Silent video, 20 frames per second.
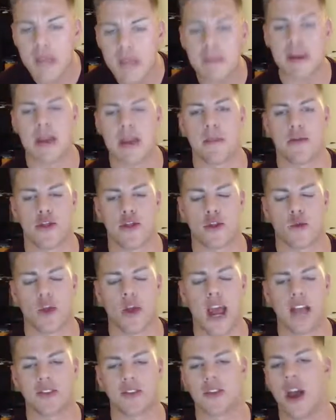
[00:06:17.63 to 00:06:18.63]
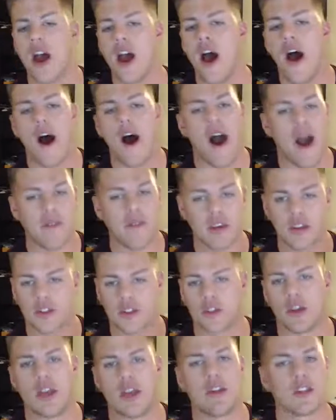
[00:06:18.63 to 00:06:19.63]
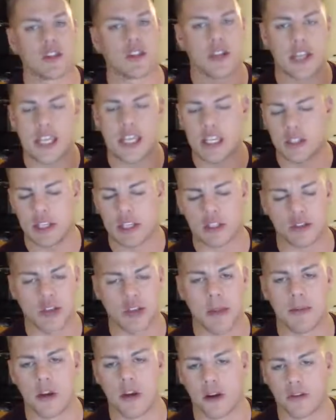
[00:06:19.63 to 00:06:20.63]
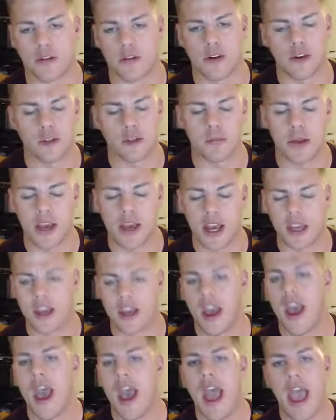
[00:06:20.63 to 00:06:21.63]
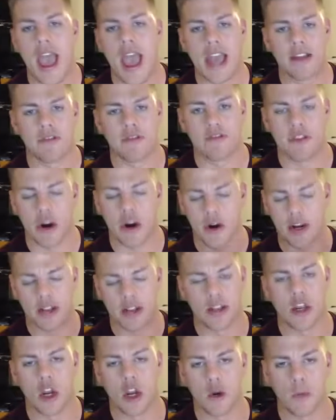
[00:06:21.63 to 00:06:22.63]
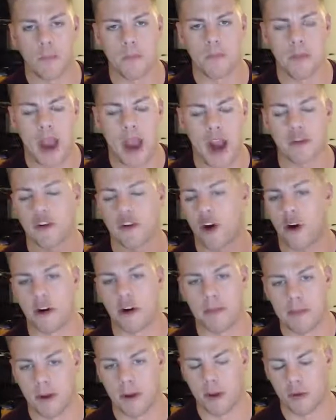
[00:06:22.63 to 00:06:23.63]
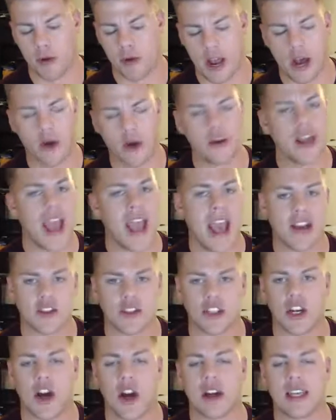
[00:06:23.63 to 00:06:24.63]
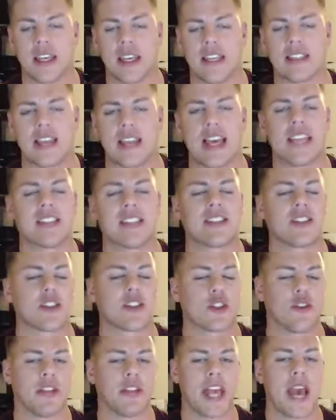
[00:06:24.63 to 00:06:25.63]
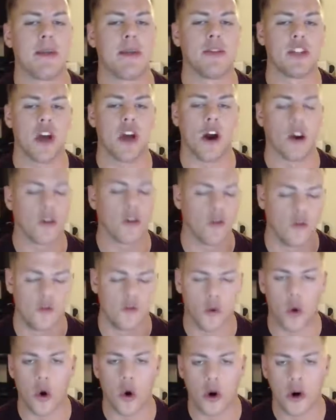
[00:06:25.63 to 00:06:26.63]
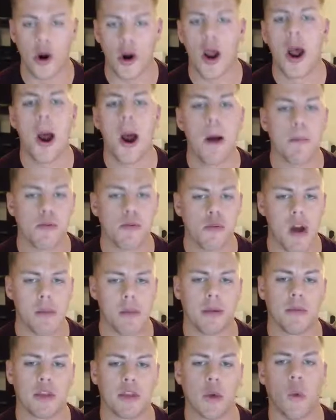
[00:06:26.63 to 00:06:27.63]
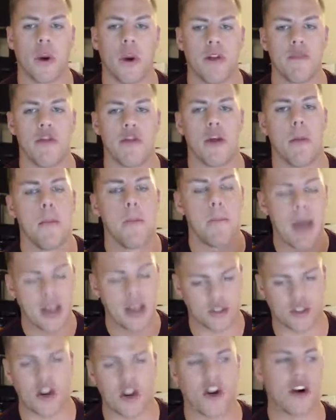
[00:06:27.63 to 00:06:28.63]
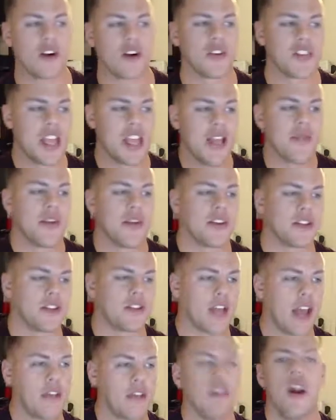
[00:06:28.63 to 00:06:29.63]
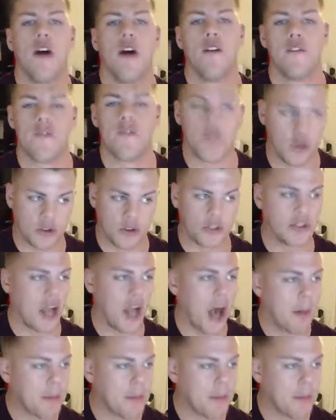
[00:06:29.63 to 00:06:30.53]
threat. Obviously, this is an easy slam dunk first pick and a very, powerful card to build around. Ashiok is a slam dunk for probably one of the best cards in the set, full stop.